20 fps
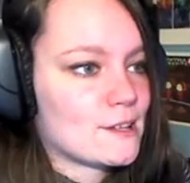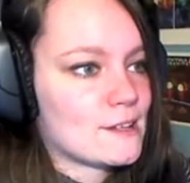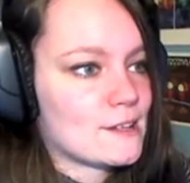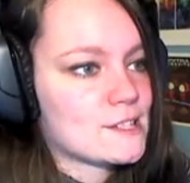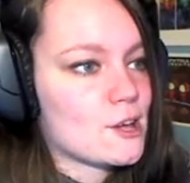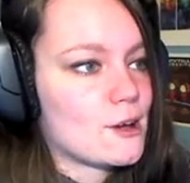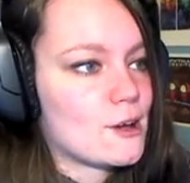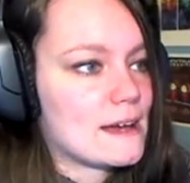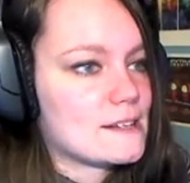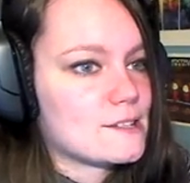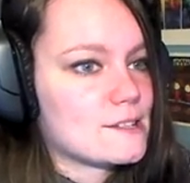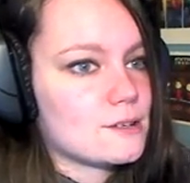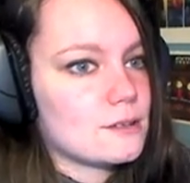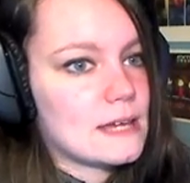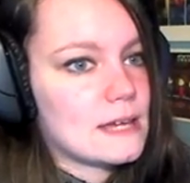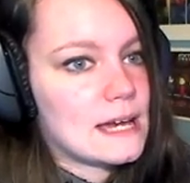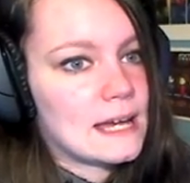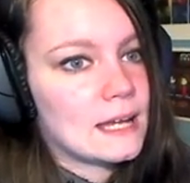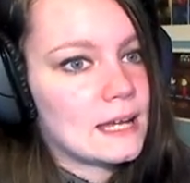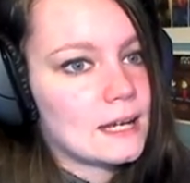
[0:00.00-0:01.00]
so let's go ahead and do
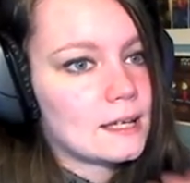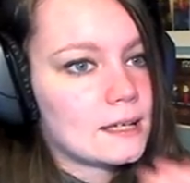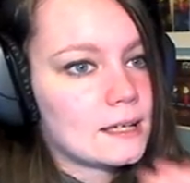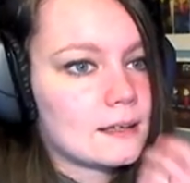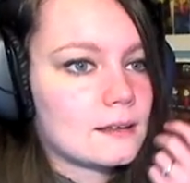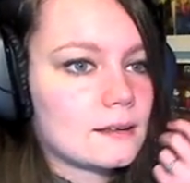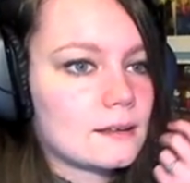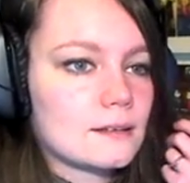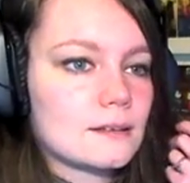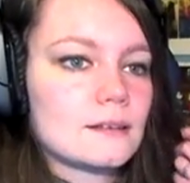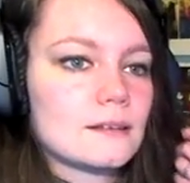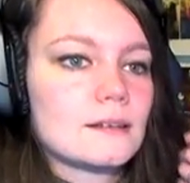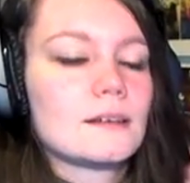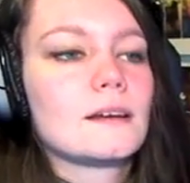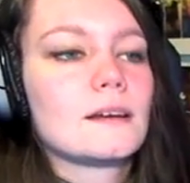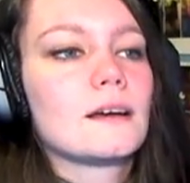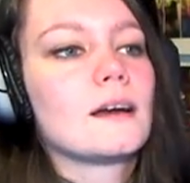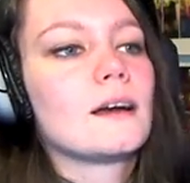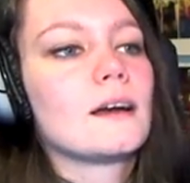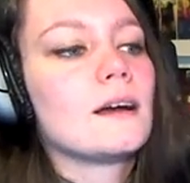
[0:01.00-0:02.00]
that.
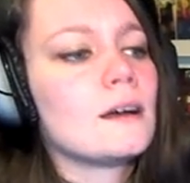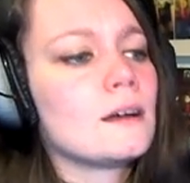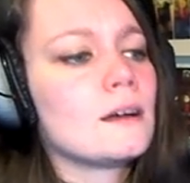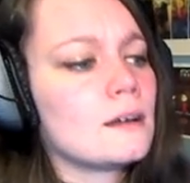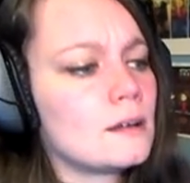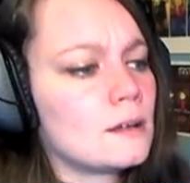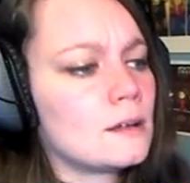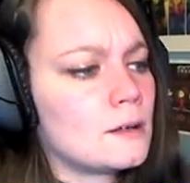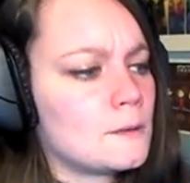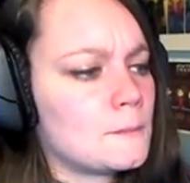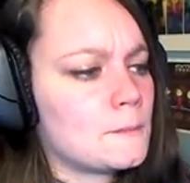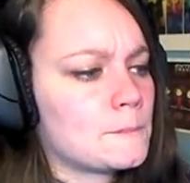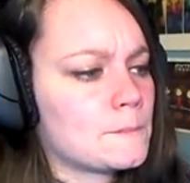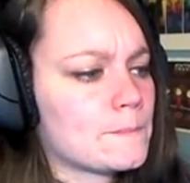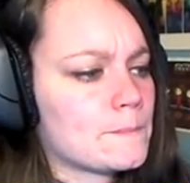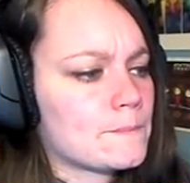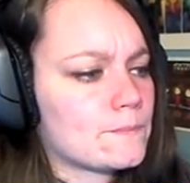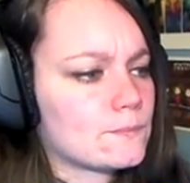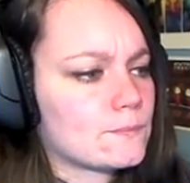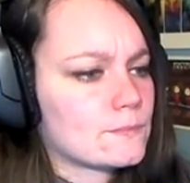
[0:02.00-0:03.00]

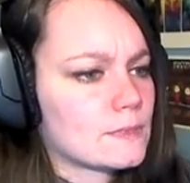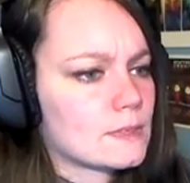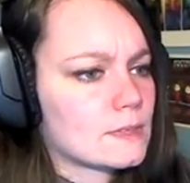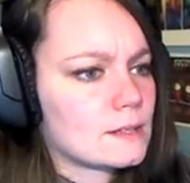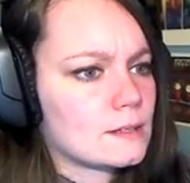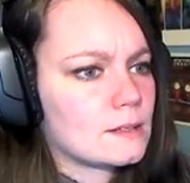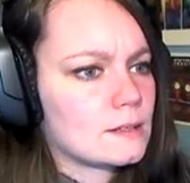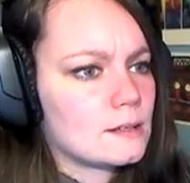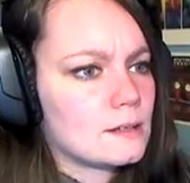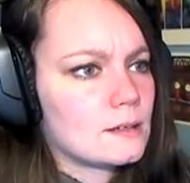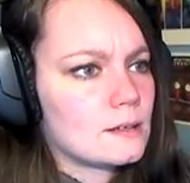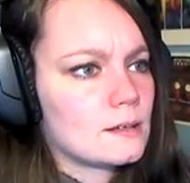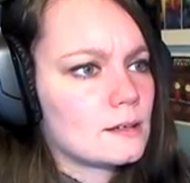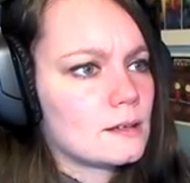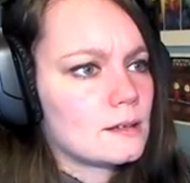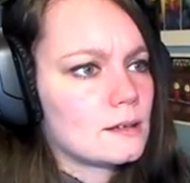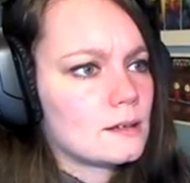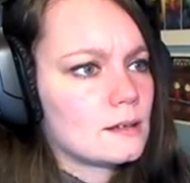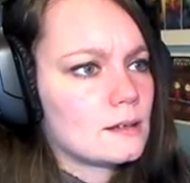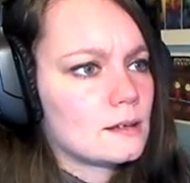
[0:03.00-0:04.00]
Um...
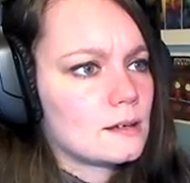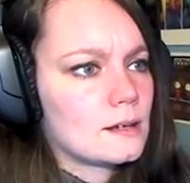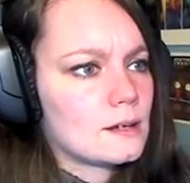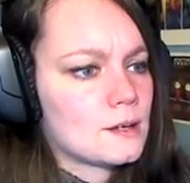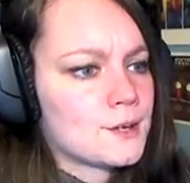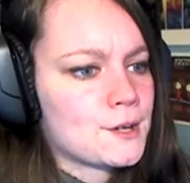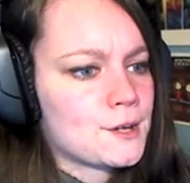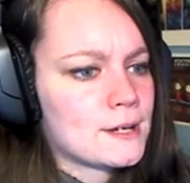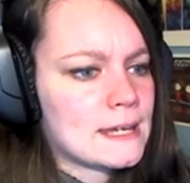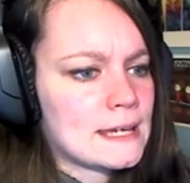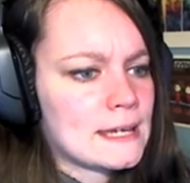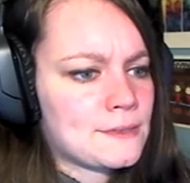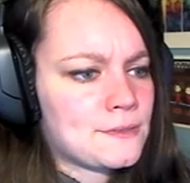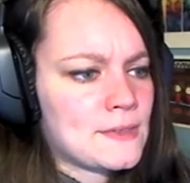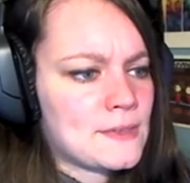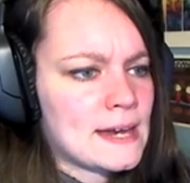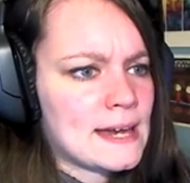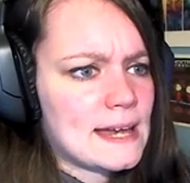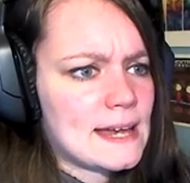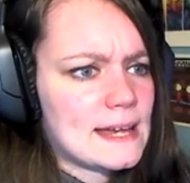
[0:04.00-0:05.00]
I could
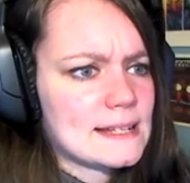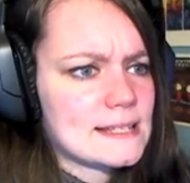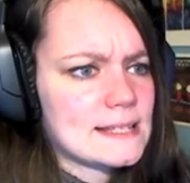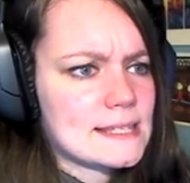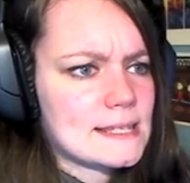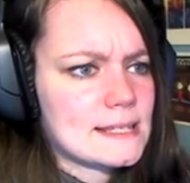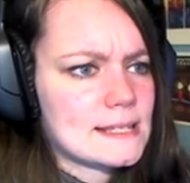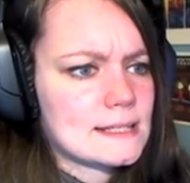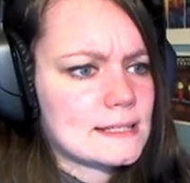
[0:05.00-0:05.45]
get that.